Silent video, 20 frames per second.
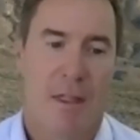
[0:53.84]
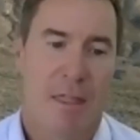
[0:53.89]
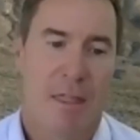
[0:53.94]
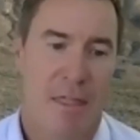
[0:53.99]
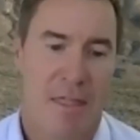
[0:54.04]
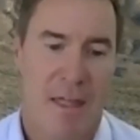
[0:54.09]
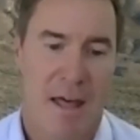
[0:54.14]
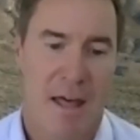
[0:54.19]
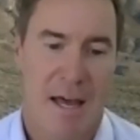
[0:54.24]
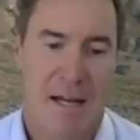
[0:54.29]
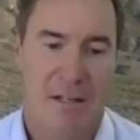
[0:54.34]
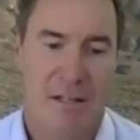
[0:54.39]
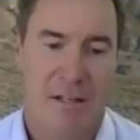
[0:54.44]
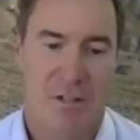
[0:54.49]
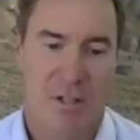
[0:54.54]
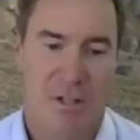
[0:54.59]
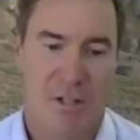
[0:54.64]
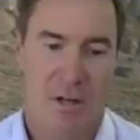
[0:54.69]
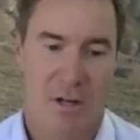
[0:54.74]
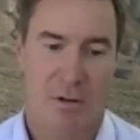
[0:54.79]

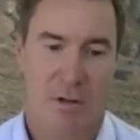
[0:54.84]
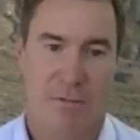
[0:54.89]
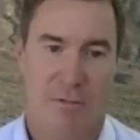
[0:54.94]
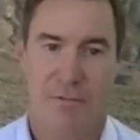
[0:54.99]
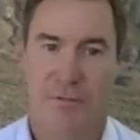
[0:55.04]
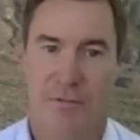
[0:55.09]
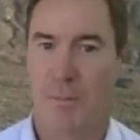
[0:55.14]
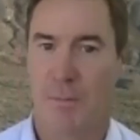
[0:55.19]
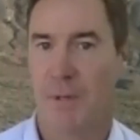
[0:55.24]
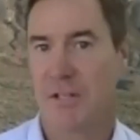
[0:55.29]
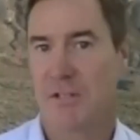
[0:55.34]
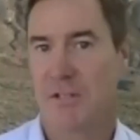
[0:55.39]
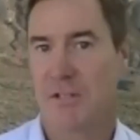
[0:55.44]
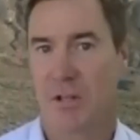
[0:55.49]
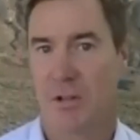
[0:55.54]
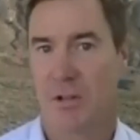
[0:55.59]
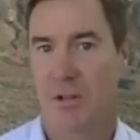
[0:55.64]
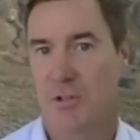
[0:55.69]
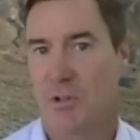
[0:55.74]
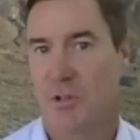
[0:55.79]
that, confirmed our
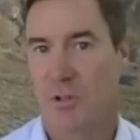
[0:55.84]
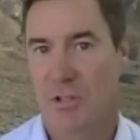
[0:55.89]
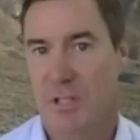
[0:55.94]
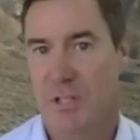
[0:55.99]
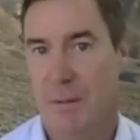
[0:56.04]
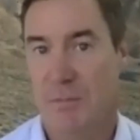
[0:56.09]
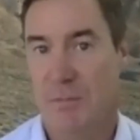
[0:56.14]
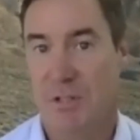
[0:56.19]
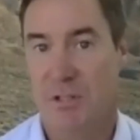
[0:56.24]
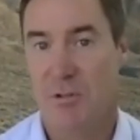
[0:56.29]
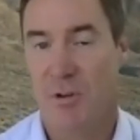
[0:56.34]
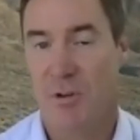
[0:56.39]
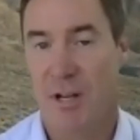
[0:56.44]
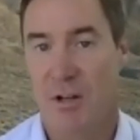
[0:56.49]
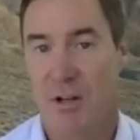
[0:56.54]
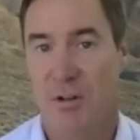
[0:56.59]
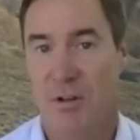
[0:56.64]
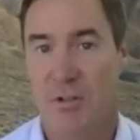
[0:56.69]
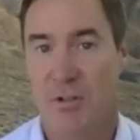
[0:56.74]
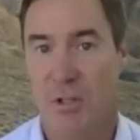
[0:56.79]
geological assumptions
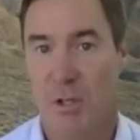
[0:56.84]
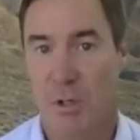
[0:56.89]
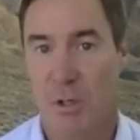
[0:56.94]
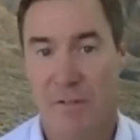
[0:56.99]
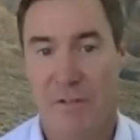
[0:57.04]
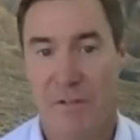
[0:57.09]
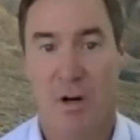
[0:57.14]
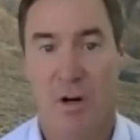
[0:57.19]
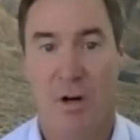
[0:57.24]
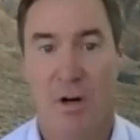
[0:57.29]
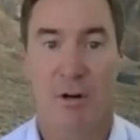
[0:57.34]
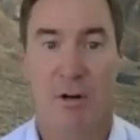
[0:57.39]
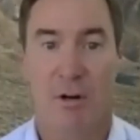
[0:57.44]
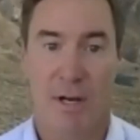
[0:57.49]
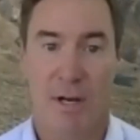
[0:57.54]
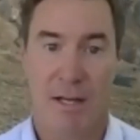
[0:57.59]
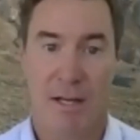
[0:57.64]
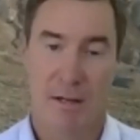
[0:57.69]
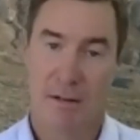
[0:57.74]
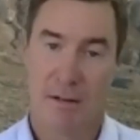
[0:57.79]
around continuity of the
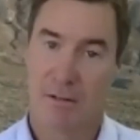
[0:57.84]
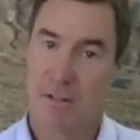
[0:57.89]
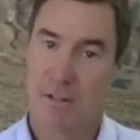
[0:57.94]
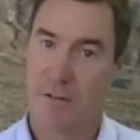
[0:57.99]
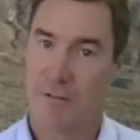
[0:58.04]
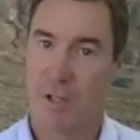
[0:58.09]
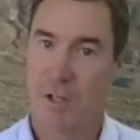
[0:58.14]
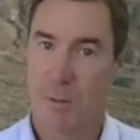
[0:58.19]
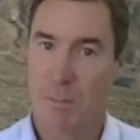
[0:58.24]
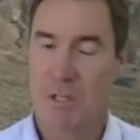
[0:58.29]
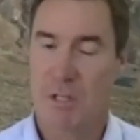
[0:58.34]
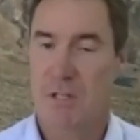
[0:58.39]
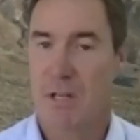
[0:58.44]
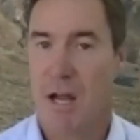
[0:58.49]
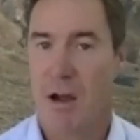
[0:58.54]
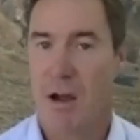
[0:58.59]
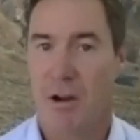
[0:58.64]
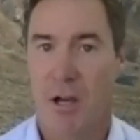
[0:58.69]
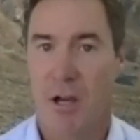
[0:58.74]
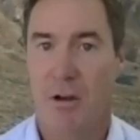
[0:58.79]
high-grade development
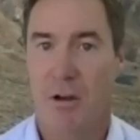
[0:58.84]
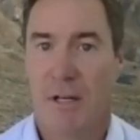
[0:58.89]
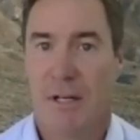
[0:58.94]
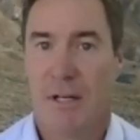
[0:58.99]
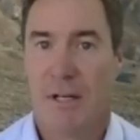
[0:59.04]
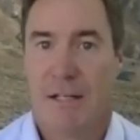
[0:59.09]
scenario.